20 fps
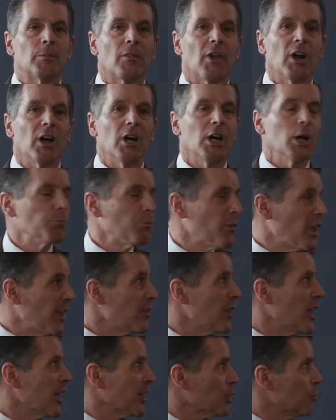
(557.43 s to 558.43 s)

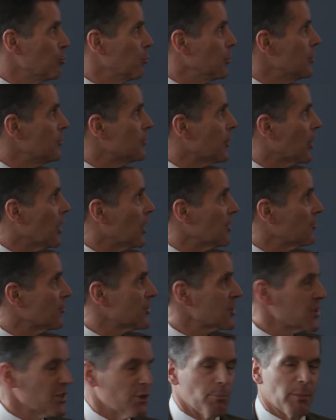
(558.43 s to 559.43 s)
then they can move on
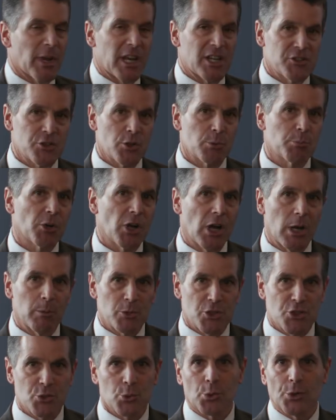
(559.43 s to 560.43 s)
to the master
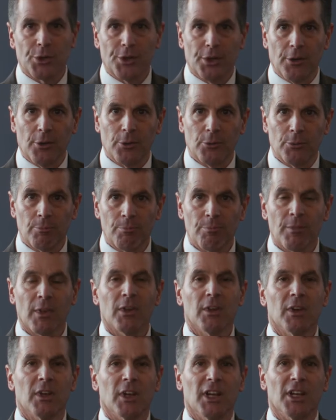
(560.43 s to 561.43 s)
promissory note.
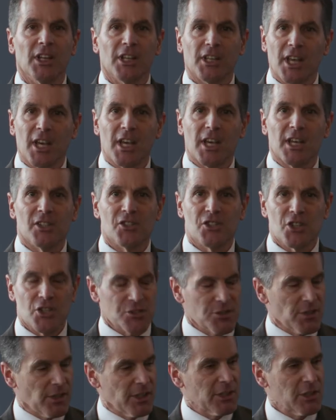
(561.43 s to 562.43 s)
And again,
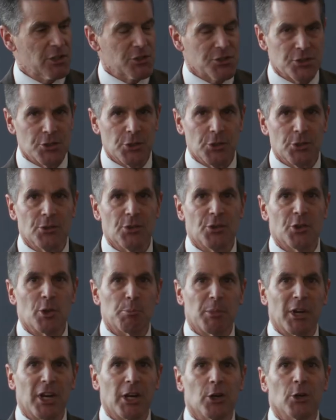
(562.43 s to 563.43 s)
just like the student, the
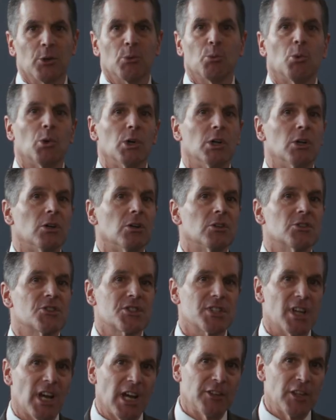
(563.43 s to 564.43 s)
parent will
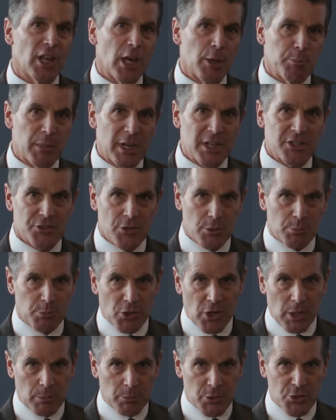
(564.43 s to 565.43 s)
sign that master
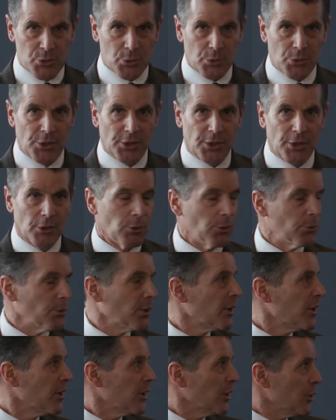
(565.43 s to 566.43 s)
promissory note
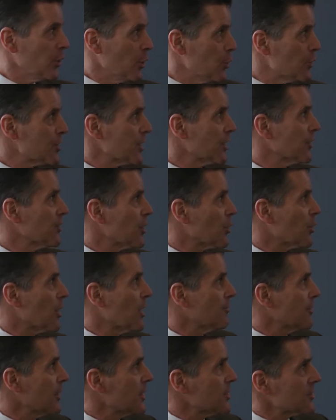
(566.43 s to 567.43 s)
using their
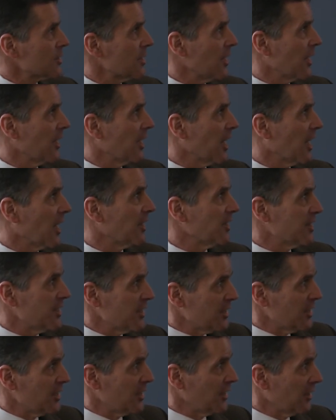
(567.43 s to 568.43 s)
FSA
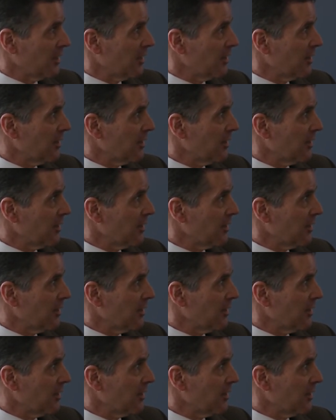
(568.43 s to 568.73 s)
ID.